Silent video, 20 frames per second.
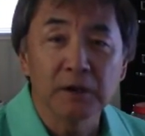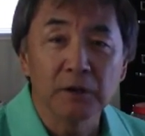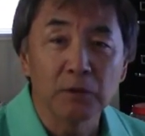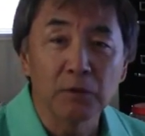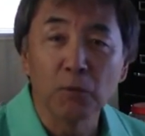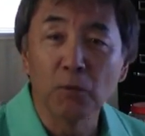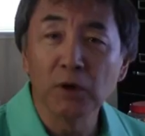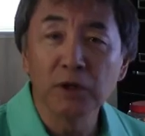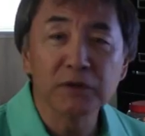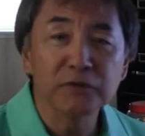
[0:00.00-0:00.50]

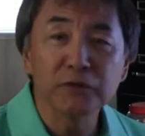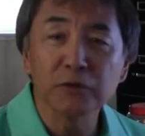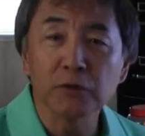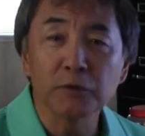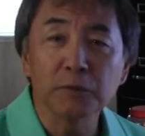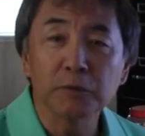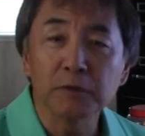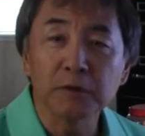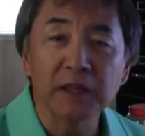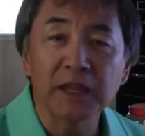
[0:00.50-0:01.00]

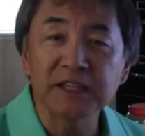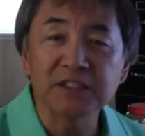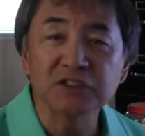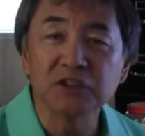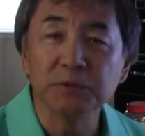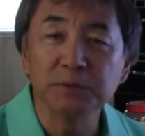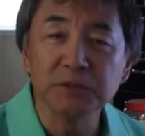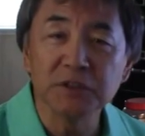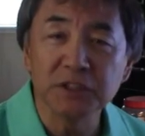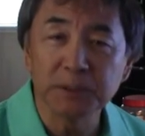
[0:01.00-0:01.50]
wonderful
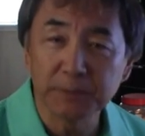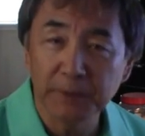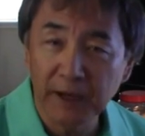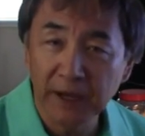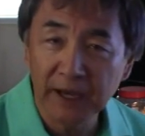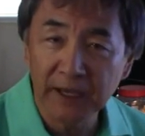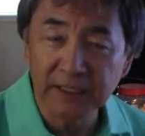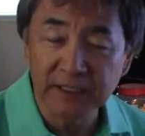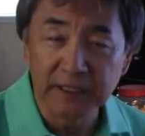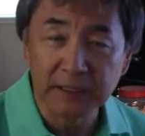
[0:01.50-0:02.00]
classical music
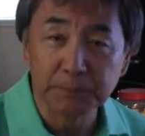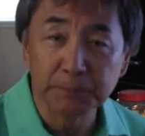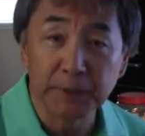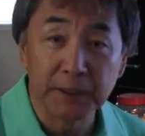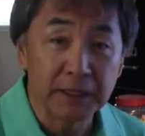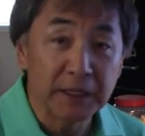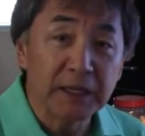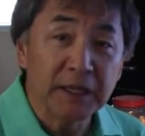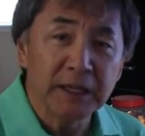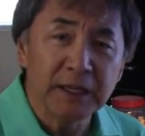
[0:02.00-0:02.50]
behind it.
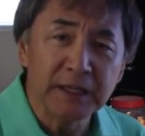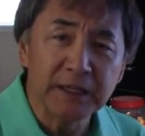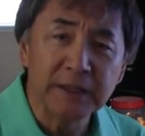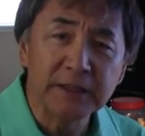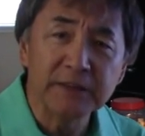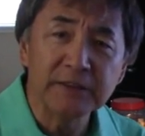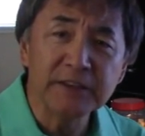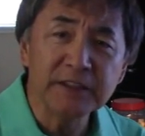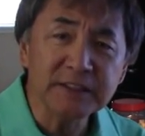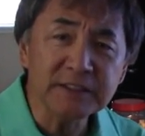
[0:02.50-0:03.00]
But
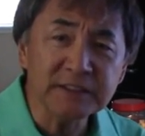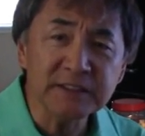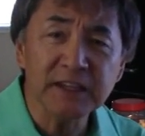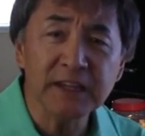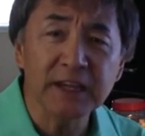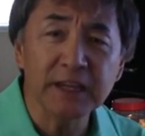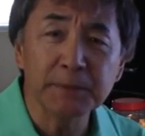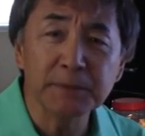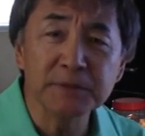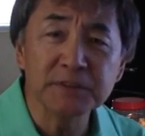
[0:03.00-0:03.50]
this
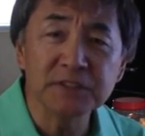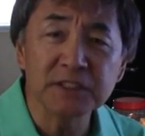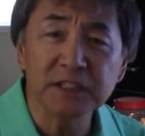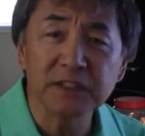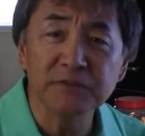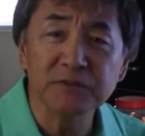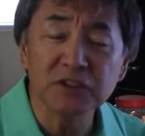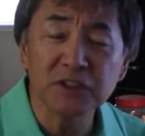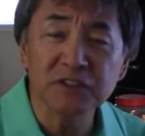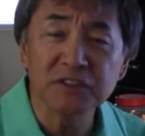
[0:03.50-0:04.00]
time, instead
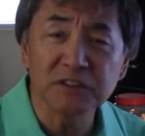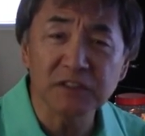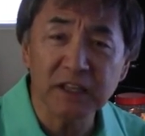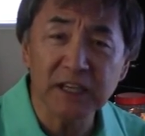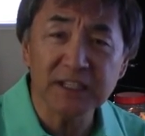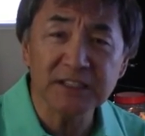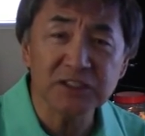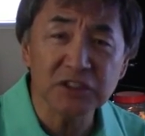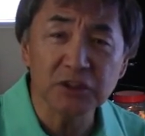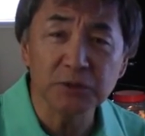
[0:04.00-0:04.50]
of just
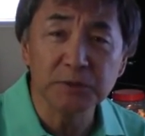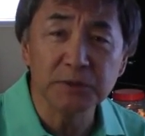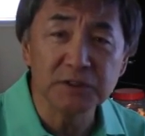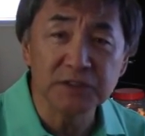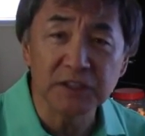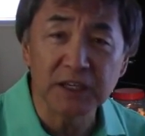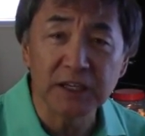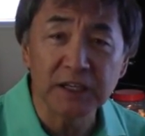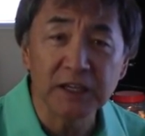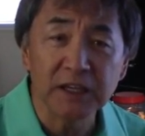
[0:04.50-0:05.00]
classical
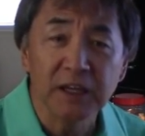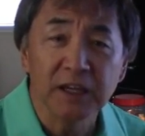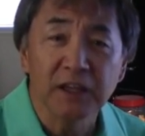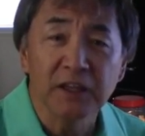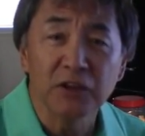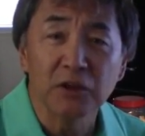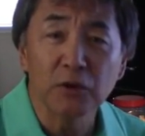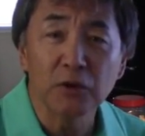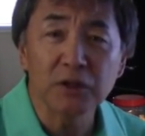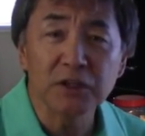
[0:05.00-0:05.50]
music,
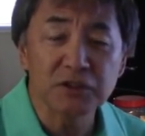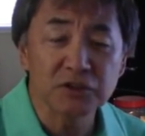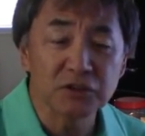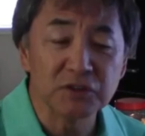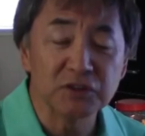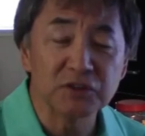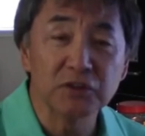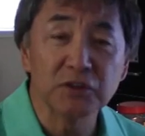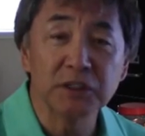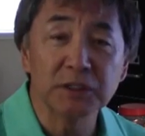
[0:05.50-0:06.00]
the
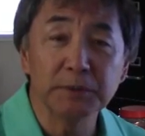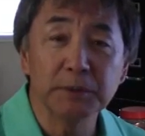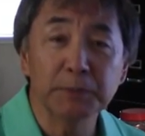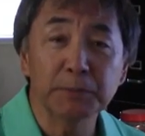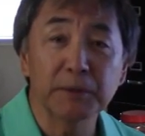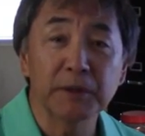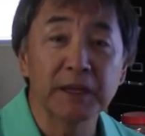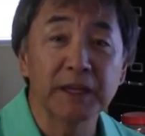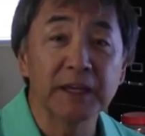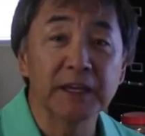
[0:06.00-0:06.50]
orchestra is going to be
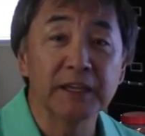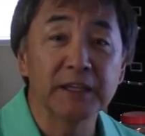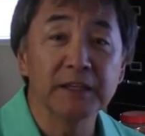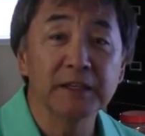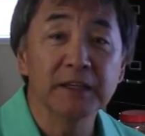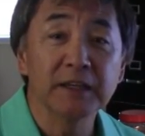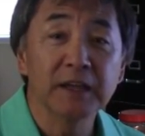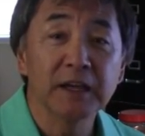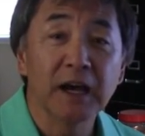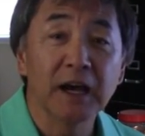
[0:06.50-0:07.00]

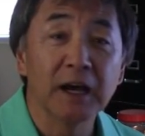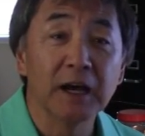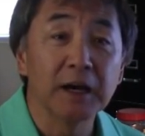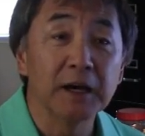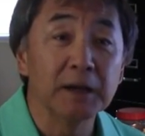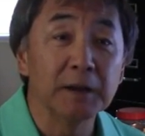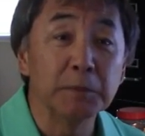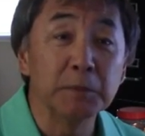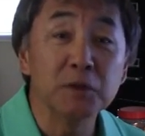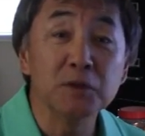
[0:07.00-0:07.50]
playing
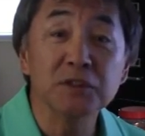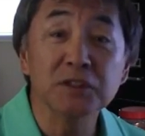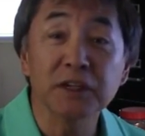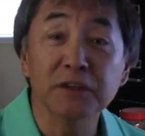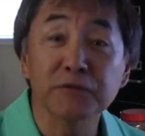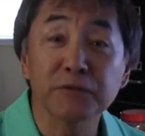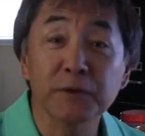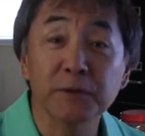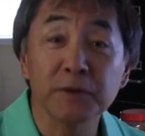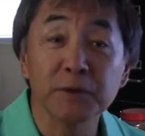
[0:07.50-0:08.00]

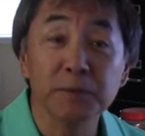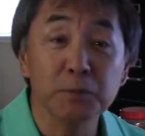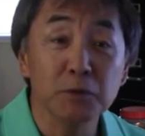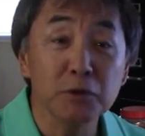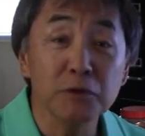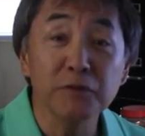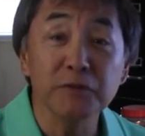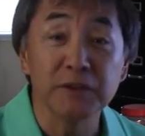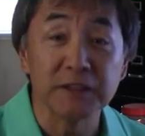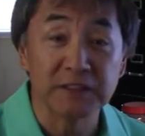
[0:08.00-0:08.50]
music from the
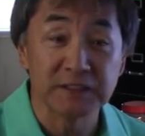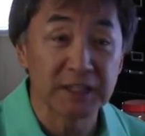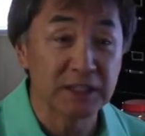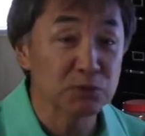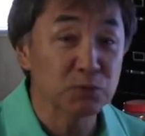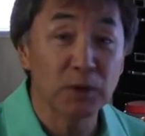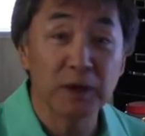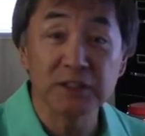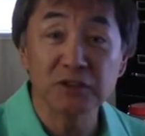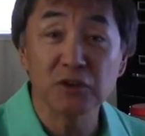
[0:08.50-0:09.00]
movies.
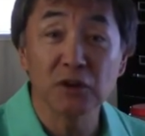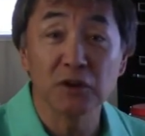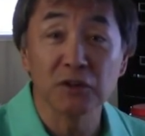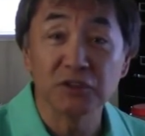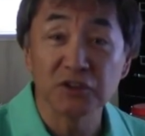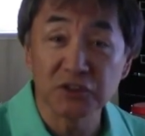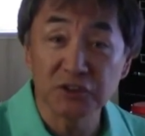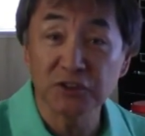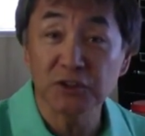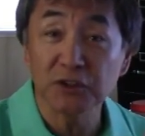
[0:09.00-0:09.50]
That's why it's
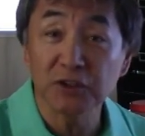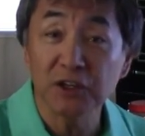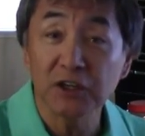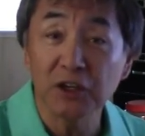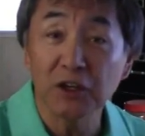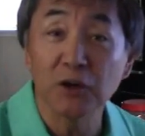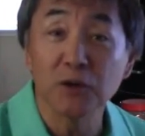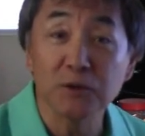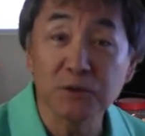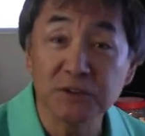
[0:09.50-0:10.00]
called
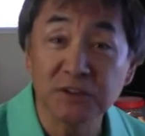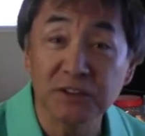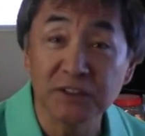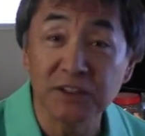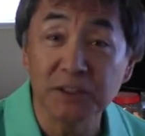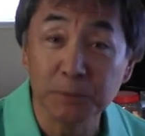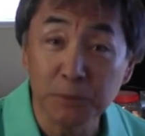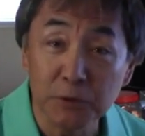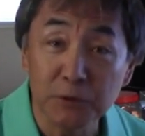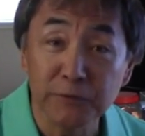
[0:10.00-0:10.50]
Cirque Goes to
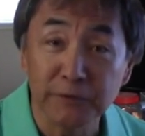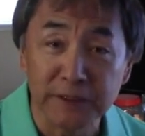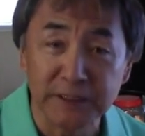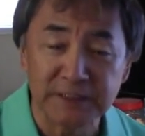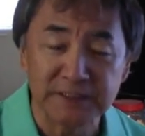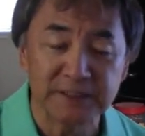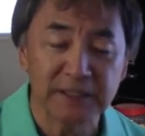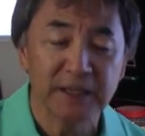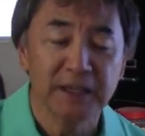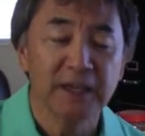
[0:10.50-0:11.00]
the
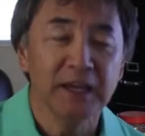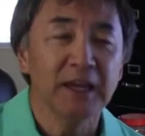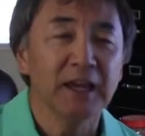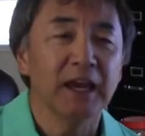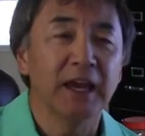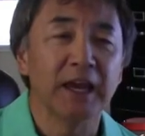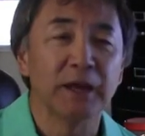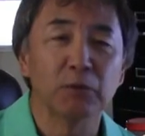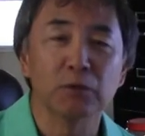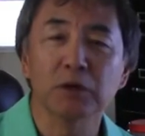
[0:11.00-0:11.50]
Movies.
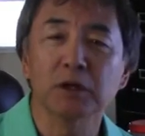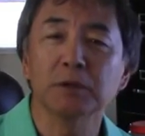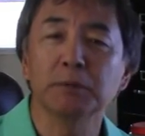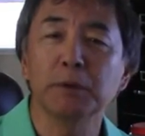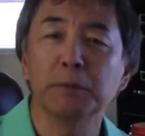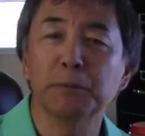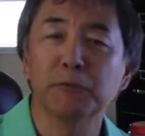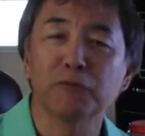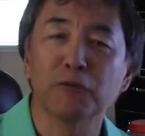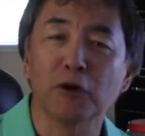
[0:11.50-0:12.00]
And we're going
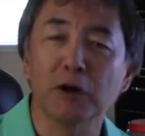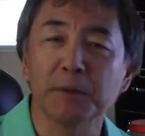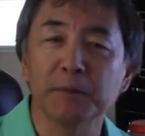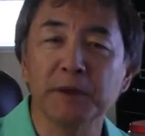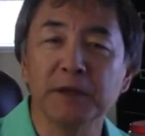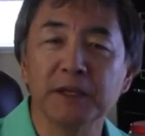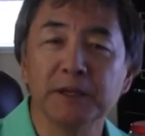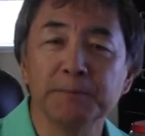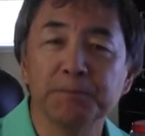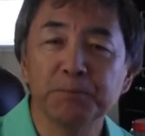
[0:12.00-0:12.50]
to be
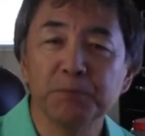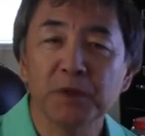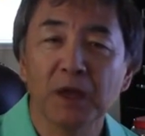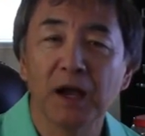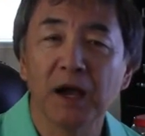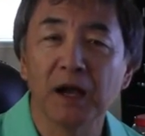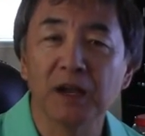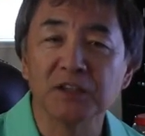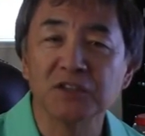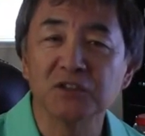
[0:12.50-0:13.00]
performing
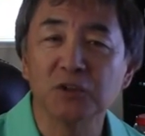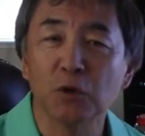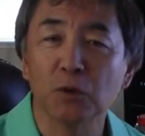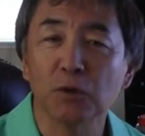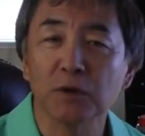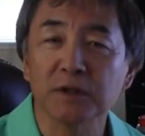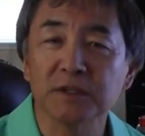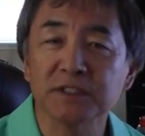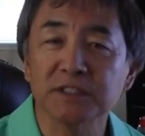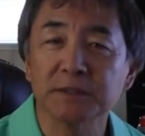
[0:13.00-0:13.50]

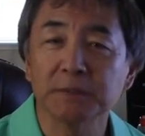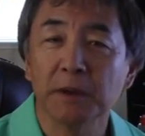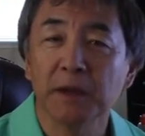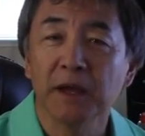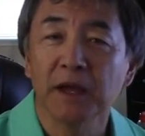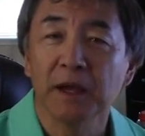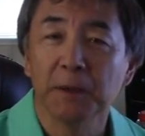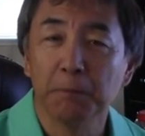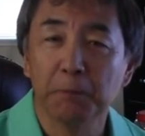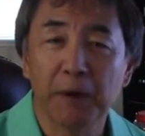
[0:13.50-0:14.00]
scores
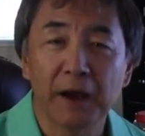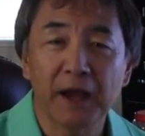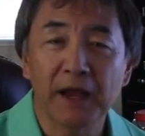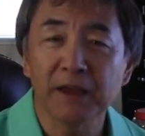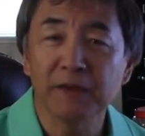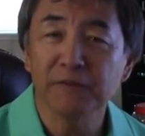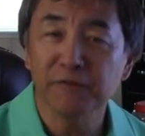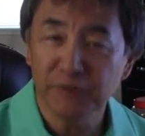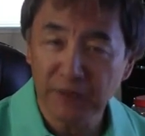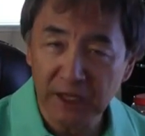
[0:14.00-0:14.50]

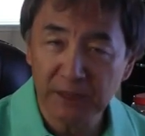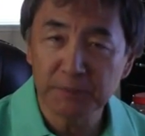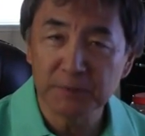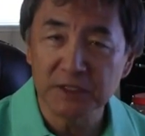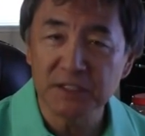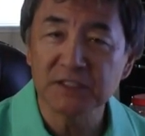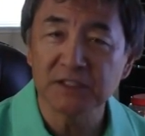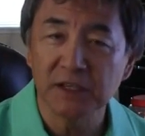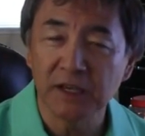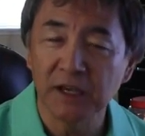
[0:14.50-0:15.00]
by
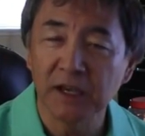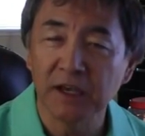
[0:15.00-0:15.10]
famous